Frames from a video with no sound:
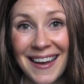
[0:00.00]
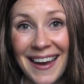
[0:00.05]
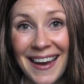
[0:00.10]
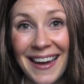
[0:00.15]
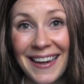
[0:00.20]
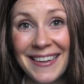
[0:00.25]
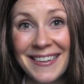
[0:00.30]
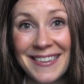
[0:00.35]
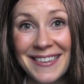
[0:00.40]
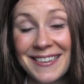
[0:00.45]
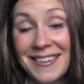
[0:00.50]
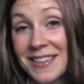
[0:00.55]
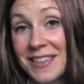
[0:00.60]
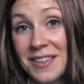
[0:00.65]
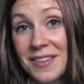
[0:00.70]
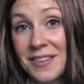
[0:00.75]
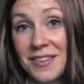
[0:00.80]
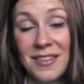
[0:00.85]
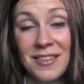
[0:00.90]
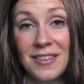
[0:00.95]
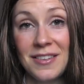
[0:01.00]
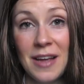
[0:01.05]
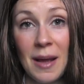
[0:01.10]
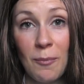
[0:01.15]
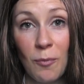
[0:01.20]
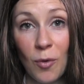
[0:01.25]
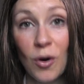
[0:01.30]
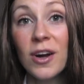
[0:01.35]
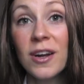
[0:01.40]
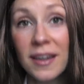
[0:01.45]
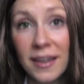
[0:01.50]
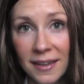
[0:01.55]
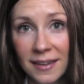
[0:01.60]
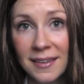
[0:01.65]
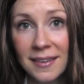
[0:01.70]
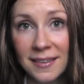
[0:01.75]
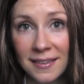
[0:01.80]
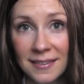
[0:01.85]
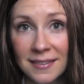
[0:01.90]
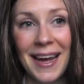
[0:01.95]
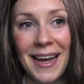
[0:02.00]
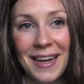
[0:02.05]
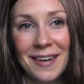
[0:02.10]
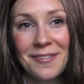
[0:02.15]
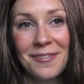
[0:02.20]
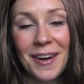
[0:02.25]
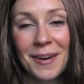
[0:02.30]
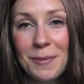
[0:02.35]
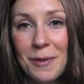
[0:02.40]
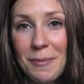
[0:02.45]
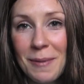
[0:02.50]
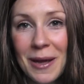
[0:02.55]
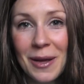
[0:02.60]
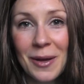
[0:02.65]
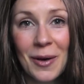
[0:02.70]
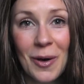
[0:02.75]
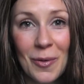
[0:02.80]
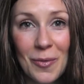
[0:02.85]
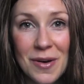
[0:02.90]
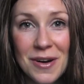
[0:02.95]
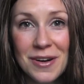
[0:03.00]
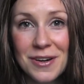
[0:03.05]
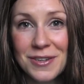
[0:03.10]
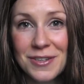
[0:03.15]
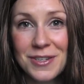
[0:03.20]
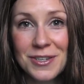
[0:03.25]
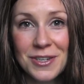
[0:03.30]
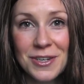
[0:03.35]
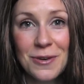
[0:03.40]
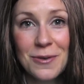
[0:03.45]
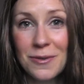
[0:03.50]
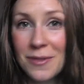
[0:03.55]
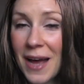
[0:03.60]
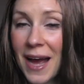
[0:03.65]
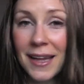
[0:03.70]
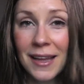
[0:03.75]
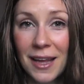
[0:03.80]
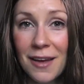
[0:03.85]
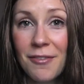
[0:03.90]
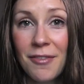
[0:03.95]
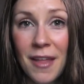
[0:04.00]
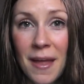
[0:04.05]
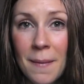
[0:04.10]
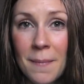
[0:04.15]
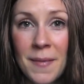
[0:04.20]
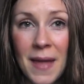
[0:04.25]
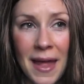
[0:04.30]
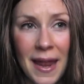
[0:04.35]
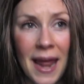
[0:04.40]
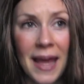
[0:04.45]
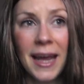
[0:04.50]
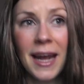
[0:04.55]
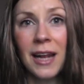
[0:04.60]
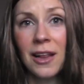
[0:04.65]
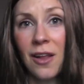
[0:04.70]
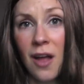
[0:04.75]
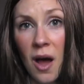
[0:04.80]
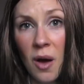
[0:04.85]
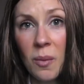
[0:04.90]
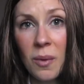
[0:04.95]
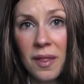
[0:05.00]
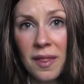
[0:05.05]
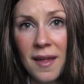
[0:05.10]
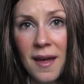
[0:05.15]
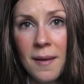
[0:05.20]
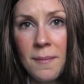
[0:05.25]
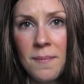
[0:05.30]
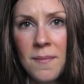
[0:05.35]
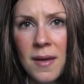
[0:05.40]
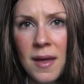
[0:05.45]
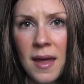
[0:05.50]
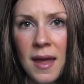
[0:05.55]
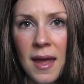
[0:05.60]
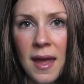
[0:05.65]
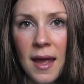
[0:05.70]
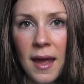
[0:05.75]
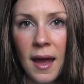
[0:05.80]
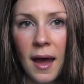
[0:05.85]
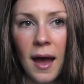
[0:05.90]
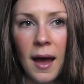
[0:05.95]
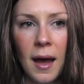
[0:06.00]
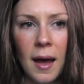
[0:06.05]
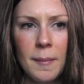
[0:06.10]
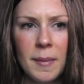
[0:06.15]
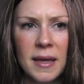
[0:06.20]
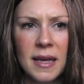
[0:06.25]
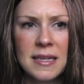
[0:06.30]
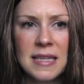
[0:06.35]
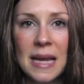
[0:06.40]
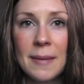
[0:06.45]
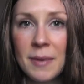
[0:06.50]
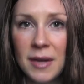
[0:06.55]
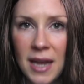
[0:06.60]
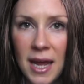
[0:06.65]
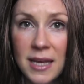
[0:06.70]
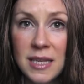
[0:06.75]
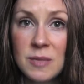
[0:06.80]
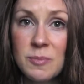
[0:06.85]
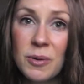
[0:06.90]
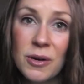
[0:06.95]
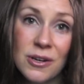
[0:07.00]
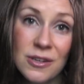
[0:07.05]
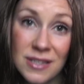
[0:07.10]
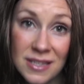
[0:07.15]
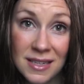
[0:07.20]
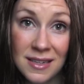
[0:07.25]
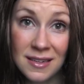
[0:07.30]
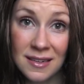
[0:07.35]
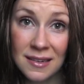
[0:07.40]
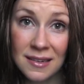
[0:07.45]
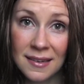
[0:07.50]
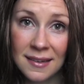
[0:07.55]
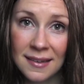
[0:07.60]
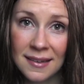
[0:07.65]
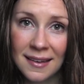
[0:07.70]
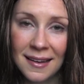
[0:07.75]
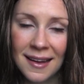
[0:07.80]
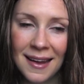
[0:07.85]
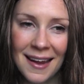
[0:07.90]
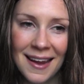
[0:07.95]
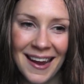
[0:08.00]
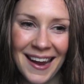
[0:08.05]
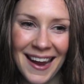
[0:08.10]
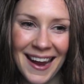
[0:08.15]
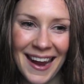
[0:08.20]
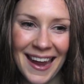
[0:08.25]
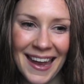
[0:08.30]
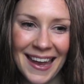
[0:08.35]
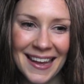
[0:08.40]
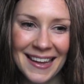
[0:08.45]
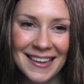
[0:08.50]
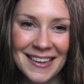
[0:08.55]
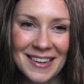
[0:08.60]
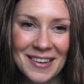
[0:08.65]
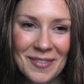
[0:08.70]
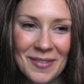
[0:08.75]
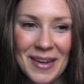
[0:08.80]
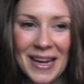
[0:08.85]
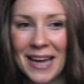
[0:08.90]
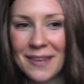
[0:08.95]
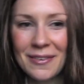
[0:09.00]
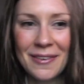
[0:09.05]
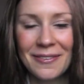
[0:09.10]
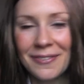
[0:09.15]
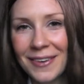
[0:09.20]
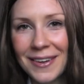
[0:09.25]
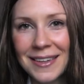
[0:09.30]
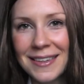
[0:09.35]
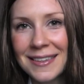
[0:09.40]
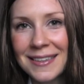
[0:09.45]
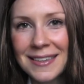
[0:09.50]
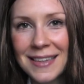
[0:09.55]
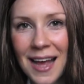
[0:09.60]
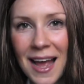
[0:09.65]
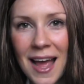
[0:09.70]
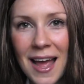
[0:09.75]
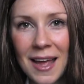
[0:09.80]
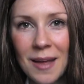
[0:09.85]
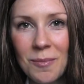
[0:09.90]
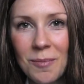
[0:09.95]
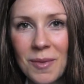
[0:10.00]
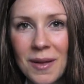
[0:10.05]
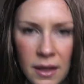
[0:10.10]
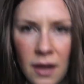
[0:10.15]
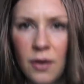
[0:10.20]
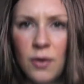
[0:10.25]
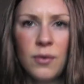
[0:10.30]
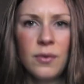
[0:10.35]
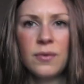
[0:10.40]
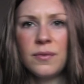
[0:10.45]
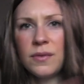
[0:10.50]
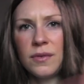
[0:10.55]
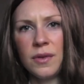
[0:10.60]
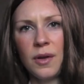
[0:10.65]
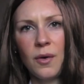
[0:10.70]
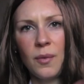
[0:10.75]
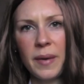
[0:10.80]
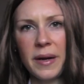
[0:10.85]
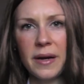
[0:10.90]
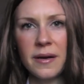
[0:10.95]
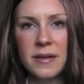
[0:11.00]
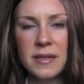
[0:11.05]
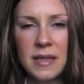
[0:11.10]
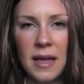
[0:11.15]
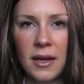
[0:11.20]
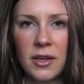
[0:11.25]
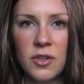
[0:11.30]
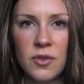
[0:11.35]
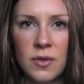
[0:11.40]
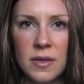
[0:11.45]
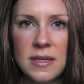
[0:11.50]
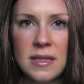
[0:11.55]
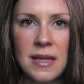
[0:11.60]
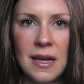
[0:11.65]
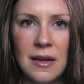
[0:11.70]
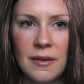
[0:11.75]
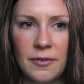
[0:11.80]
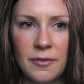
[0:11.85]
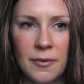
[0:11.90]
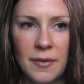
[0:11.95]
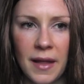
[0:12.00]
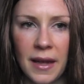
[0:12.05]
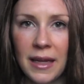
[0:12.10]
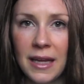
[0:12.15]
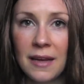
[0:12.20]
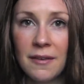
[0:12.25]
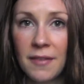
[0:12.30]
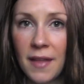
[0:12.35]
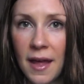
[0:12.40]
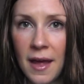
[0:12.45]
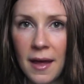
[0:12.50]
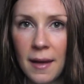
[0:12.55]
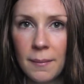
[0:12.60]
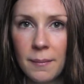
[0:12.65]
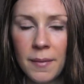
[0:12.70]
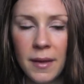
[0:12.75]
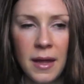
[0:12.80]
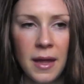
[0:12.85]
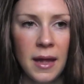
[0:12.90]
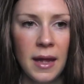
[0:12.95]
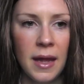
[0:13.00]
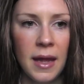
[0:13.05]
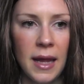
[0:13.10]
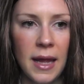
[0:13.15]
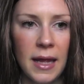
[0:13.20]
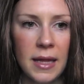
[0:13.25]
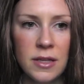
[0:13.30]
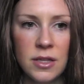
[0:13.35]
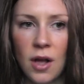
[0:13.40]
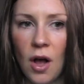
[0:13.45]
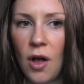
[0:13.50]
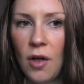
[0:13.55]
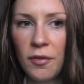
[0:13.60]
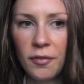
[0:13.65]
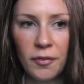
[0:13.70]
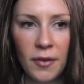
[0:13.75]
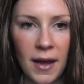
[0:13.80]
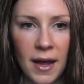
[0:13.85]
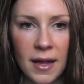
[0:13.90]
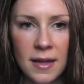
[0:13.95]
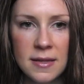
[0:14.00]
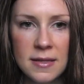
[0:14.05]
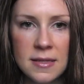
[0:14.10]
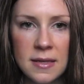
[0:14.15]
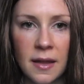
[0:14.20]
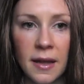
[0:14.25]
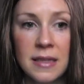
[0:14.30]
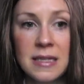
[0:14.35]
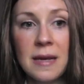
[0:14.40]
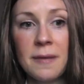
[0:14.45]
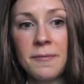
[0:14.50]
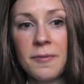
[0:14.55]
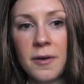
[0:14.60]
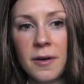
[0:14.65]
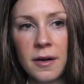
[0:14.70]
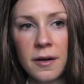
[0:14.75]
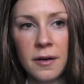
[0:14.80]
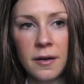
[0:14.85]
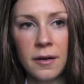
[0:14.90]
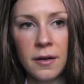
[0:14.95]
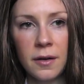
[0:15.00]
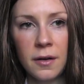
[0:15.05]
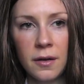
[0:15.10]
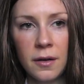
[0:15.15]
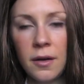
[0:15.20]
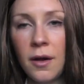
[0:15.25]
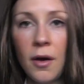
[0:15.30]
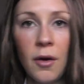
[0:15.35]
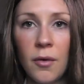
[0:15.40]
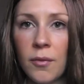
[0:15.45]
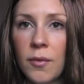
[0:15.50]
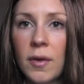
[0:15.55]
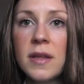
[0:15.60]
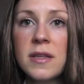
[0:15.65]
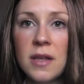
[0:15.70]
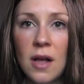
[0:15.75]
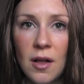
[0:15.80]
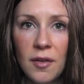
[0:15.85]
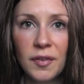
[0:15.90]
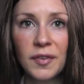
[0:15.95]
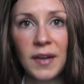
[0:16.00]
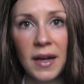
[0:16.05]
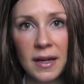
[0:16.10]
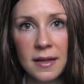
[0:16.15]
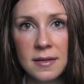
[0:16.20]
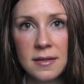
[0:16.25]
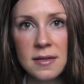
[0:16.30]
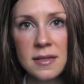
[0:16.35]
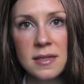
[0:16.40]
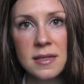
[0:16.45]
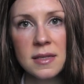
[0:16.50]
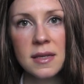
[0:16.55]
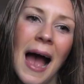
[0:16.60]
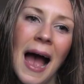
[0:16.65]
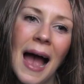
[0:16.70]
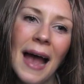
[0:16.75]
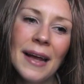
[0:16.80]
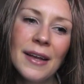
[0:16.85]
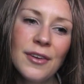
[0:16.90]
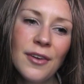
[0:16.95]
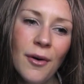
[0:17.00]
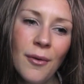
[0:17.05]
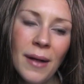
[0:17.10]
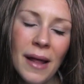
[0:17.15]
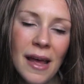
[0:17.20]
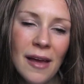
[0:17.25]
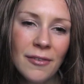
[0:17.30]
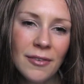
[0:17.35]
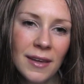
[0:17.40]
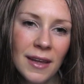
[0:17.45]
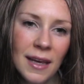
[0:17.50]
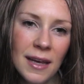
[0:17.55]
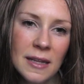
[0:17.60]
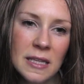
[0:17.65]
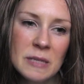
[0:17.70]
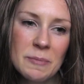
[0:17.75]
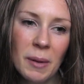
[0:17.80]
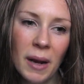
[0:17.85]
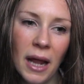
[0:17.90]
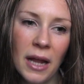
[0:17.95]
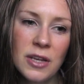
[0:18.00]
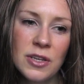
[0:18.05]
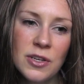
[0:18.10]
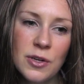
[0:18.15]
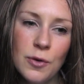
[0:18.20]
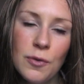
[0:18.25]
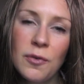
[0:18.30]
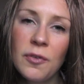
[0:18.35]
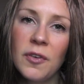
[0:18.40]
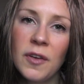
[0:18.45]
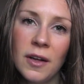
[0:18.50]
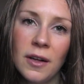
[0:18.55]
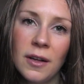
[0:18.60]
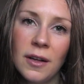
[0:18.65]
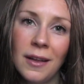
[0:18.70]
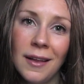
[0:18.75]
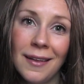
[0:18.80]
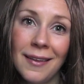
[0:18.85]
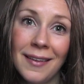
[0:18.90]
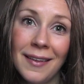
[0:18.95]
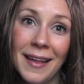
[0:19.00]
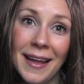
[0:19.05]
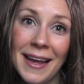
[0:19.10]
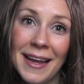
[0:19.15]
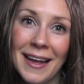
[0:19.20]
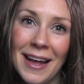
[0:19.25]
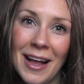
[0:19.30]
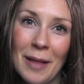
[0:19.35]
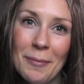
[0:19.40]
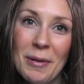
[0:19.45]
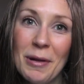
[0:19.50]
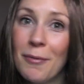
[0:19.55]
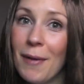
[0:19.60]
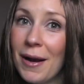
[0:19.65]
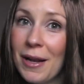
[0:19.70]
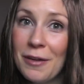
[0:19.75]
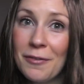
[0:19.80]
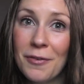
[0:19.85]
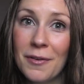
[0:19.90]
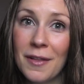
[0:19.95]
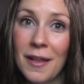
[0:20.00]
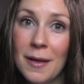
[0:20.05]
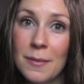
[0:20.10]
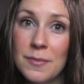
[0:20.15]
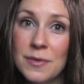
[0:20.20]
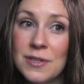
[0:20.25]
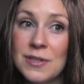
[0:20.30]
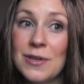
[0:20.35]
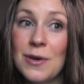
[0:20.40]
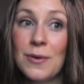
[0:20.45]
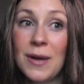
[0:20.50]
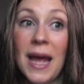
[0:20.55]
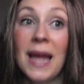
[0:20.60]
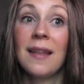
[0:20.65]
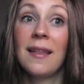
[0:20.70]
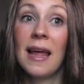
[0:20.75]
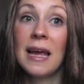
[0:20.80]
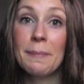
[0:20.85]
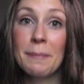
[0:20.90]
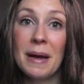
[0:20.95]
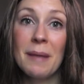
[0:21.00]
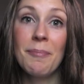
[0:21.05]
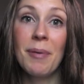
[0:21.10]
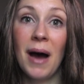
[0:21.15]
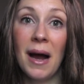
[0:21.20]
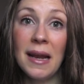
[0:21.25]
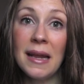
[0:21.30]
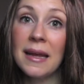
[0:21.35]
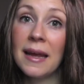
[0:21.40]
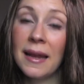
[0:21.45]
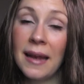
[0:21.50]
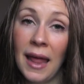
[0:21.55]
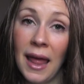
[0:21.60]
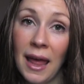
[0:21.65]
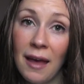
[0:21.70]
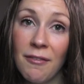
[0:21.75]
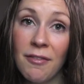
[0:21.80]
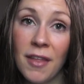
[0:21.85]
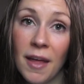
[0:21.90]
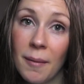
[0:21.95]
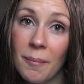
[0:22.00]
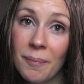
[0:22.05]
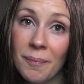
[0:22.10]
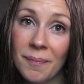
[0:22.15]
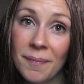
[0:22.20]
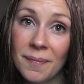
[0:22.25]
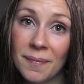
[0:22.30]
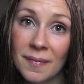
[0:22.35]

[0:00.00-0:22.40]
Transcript: I am working. I had fun with my coworkers too. I love them, and I get along with them uh, because I'm a nice person and we have a fun time. No, no weird sexual stuff with any of them. It's all friends except for, no, it's all friends. I don't have kids, but I do feel like I'll be ready for them soon and like my body can have them.